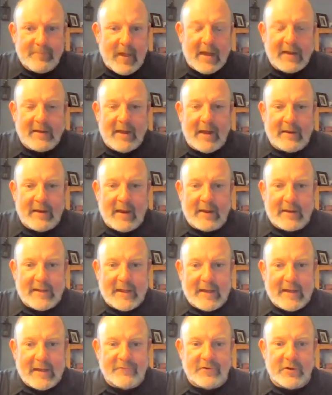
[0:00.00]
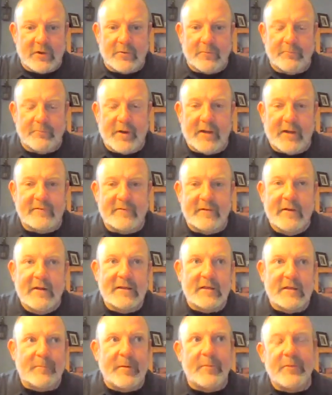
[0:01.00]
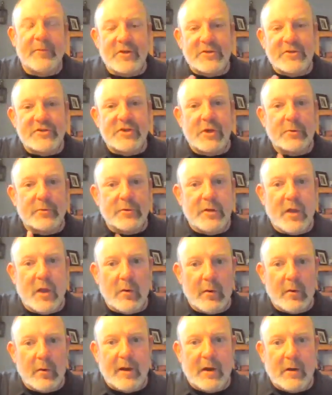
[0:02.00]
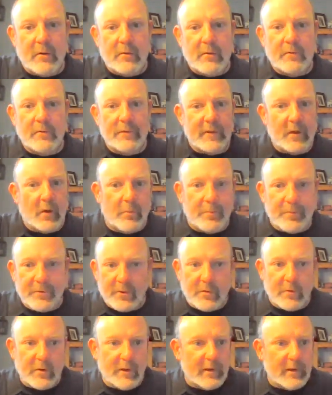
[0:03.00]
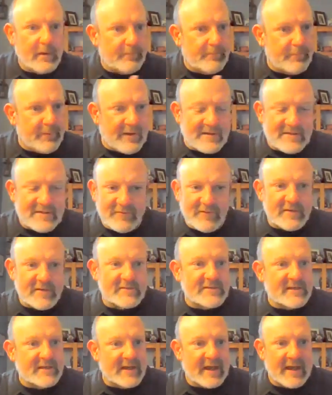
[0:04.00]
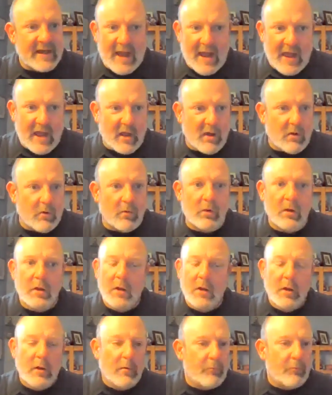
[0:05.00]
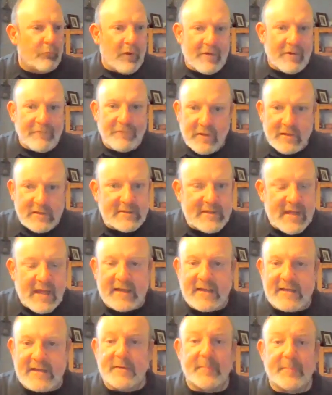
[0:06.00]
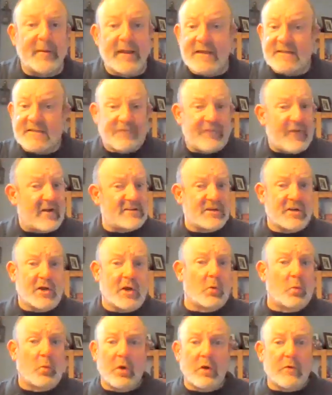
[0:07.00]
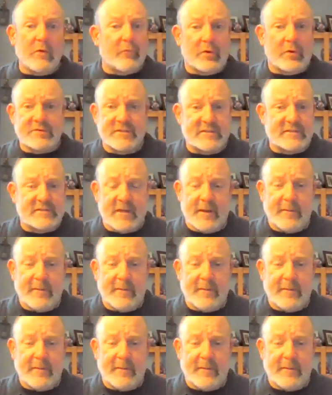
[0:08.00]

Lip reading: I get it if you don't, but people that don't know about the opioid piece of this and how prevalent that is, it's affecting our workforce.